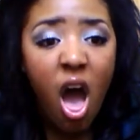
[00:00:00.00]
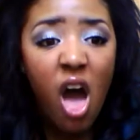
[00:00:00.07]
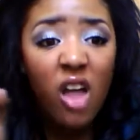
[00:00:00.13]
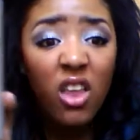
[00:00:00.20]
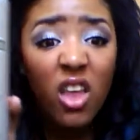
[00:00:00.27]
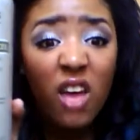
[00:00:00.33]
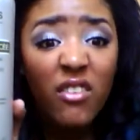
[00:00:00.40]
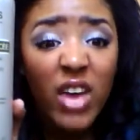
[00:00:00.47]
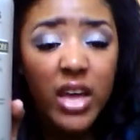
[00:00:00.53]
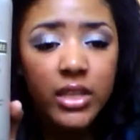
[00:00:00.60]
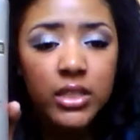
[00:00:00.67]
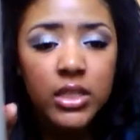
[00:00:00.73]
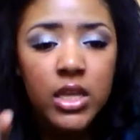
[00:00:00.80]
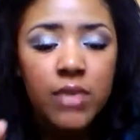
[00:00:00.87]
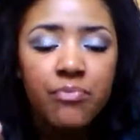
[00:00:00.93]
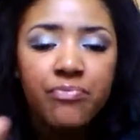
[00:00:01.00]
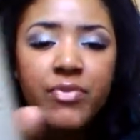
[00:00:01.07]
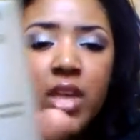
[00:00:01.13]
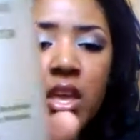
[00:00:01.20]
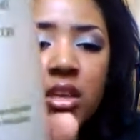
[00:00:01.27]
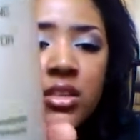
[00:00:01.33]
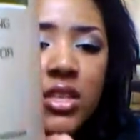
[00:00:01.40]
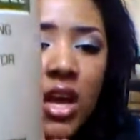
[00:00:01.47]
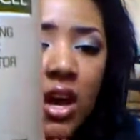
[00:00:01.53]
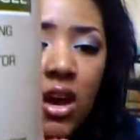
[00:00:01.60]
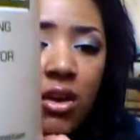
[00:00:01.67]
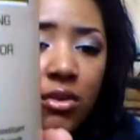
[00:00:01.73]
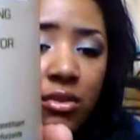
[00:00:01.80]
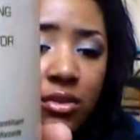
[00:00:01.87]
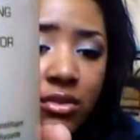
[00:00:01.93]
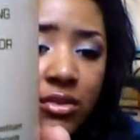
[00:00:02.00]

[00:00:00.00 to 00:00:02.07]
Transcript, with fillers: I love it. So,